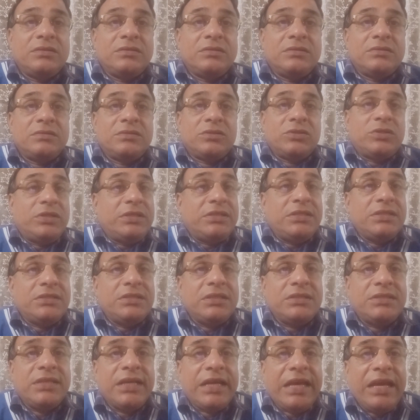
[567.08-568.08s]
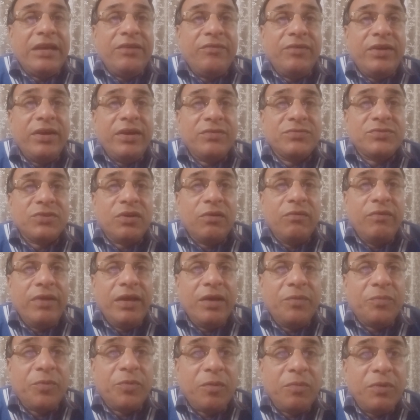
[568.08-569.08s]
So this is the second way of solving
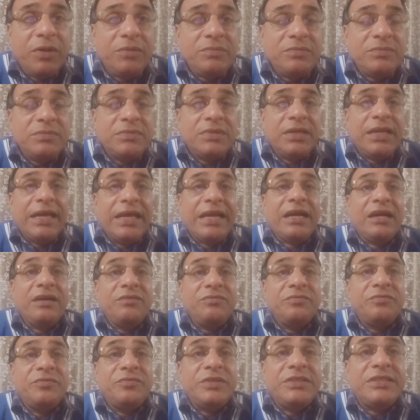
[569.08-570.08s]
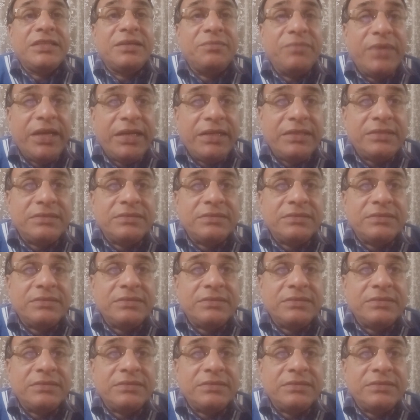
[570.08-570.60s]
a problem, like a fisherman.